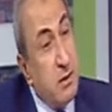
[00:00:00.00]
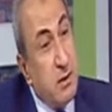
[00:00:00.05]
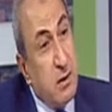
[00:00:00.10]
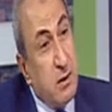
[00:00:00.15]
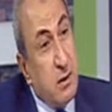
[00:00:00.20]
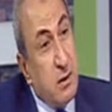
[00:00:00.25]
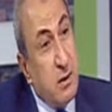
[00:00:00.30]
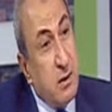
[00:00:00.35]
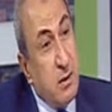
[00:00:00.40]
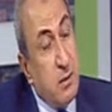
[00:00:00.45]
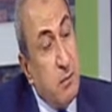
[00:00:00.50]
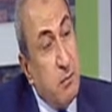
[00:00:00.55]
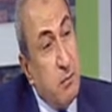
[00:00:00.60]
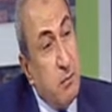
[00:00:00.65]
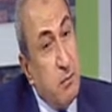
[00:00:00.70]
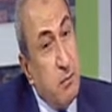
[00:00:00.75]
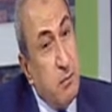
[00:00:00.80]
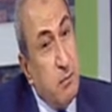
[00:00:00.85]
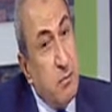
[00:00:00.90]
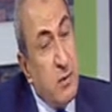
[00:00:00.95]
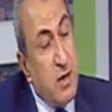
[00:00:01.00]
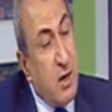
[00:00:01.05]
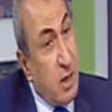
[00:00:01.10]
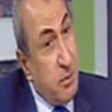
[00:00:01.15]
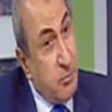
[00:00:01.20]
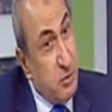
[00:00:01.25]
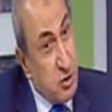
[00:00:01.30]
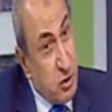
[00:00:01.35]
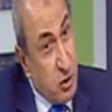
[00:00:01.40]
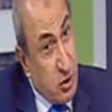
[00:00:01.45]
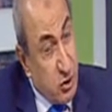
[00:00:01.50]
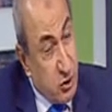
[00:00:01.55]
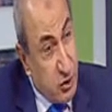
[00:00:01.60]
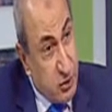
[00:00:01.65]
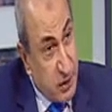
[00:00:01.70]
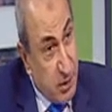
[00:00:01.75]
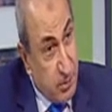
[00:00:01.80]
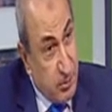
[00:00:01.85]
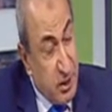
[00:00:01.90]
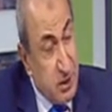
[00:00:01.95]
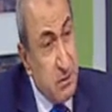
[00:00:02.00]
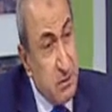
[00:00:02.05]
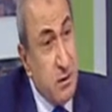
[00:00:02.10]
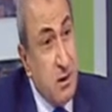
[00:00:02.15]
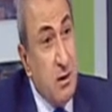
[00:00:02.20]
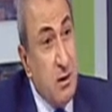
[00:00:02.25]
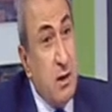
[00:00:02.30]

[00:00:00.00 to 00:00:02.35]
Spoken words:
Climate Change Summit,